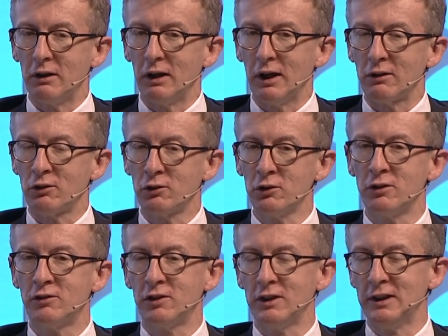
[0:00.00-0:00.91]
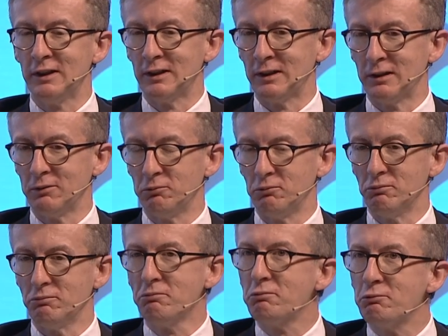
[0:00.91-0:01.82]
a good deal,
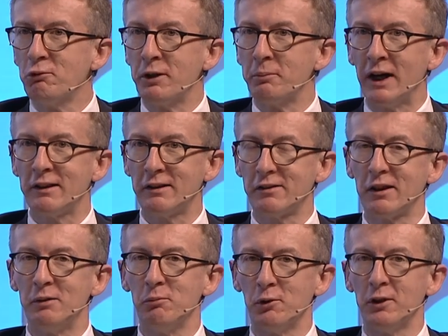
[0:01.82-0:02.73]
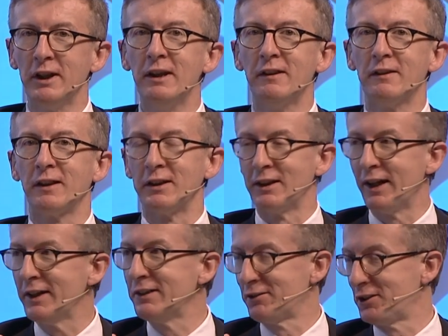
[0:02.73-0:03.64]
one might say, more heat than
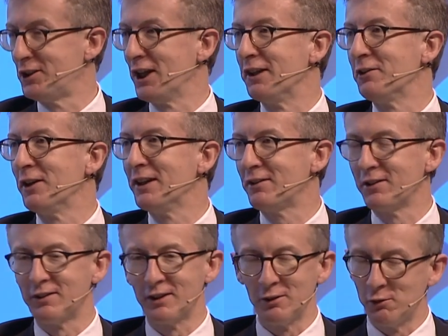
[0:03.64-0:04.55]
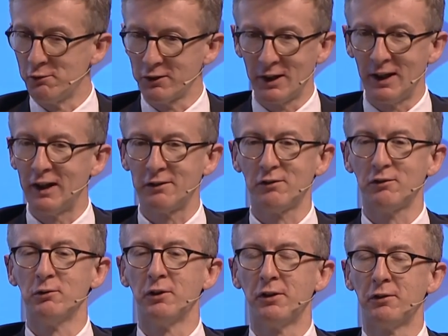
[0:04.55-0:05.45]
light generated over the last
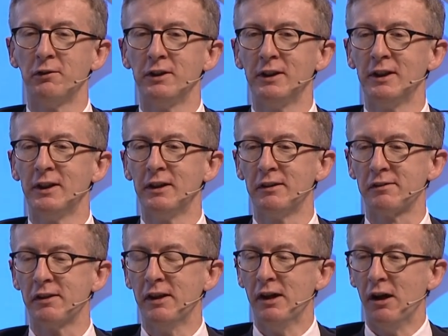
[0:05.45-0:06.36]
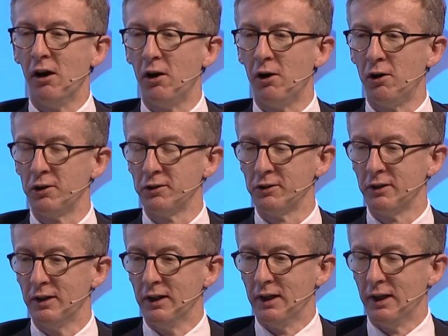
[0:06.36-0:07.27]
2 or 3 years on
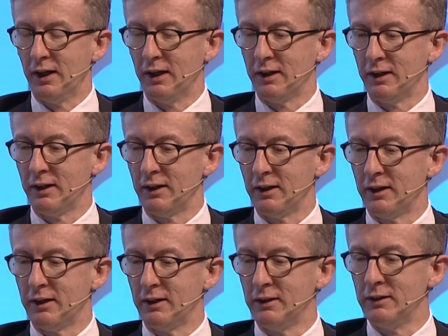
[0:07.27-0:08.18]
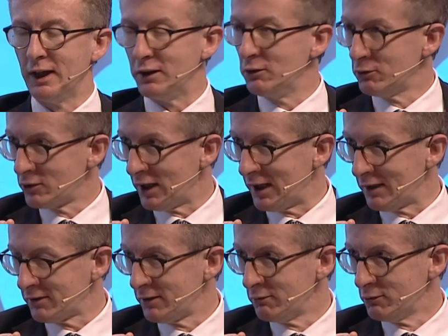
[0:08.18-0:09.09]
net
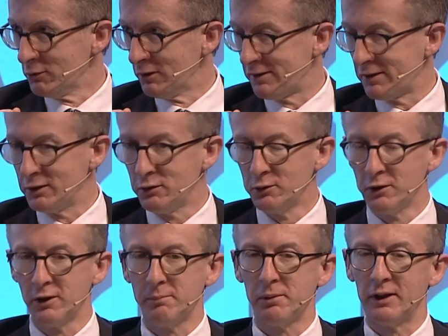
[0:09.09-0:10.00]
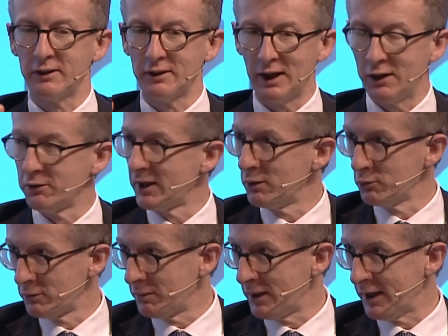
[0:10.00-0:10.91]
neutrality rules in Europe and how they
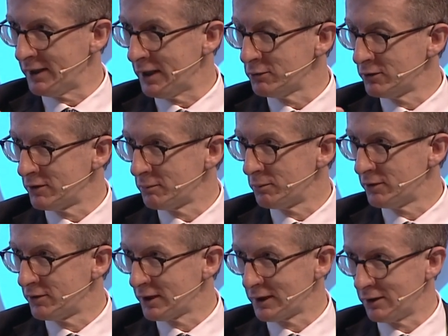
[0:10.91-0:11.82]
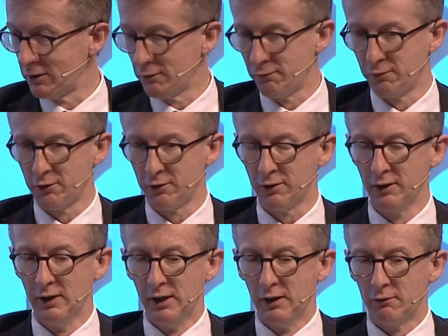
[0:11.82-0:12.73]
would pan out in particular for
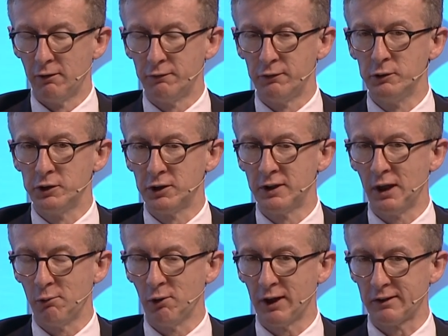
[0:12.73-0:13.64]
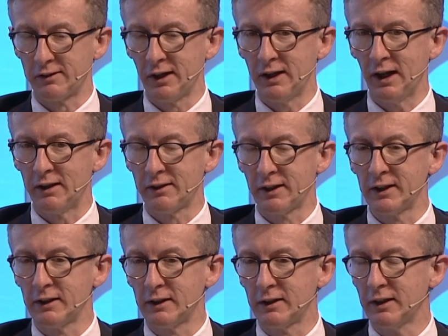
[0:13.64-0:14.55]
future networks. I
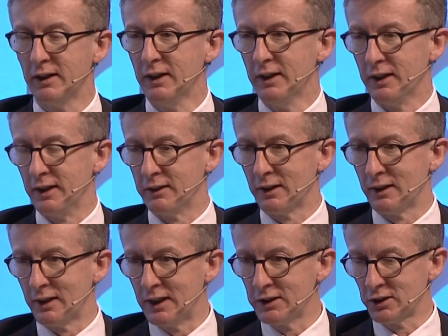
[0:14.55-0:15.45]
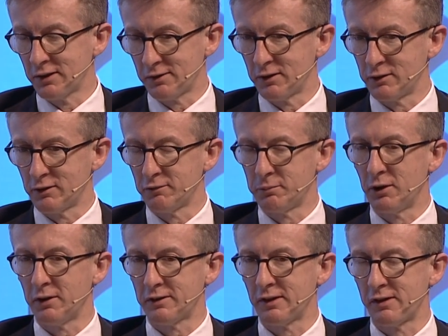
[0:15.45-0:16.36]
think in the legislative
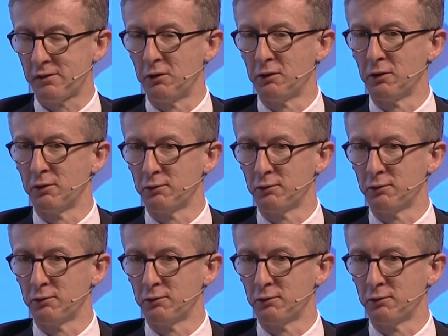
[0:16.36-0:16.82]
process on those